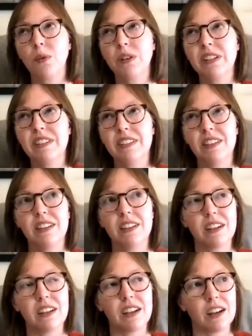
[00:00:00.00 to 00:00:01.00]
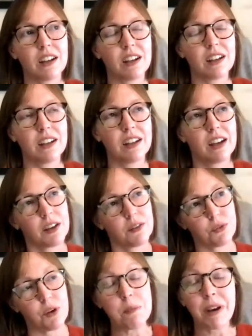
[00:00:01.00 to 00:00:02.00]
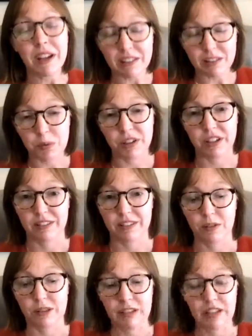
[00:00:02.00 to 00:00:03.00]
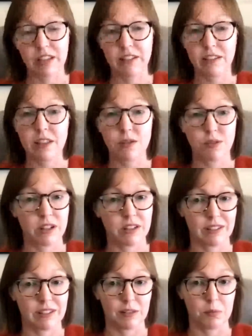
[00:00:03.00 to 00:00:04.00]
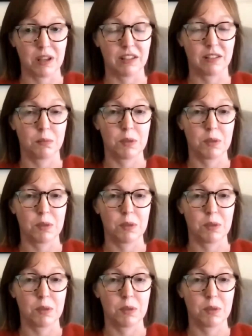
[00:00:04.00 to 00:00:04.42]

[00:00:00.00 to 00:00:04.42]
would, in my experience, I would say, at least in the rare disease space,